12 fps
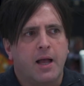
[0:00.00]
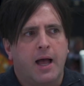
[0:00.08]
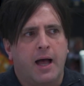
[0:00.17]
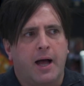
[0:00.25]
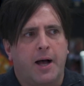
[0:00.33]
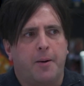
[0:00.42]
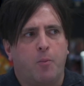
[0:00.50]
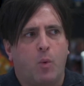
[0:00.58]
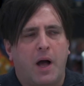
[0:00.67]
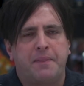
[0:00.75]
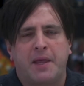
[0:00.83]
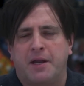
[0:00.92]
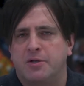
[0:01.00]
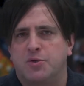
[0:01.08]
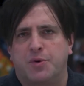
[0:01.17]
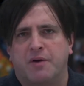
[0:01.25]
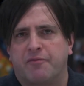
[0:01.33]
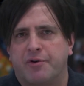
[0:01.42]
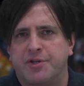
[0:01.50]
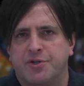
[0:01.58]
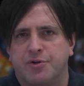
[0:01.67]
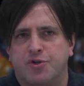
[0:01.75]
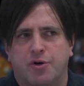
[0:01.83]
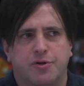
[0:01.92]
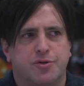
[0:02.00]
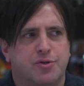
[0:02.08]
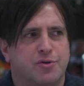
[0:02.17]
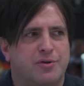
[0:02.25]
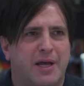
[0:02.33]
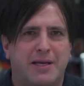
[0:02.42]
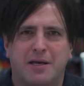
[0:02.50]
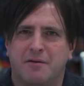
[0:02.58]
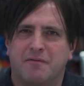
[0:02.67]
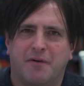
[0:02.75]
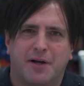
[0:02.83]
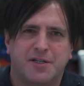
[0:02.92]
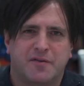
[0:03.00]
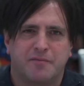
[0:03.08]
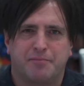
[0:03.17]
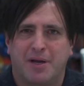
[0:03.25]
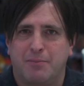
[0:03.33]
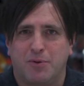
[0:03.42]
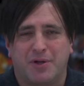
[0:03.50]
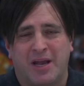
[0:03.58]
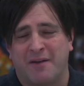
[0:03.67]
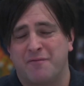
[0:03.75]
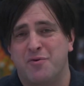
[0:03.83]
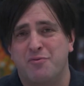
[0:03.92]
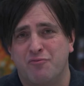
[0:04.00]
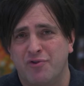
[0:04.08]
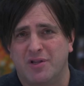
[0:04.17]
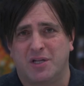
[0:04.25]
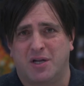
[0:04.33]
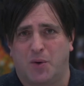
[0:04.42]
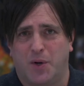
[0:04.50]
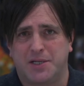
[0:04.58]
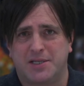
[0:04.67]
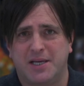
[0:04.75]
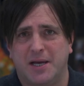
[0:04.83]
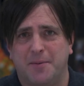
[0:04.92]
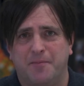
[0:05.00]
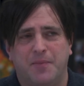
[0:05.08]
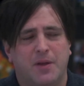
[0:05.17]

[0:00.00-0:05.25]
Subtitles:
One, they don't do enough research on it. Two, they get advice from people that have really no idea.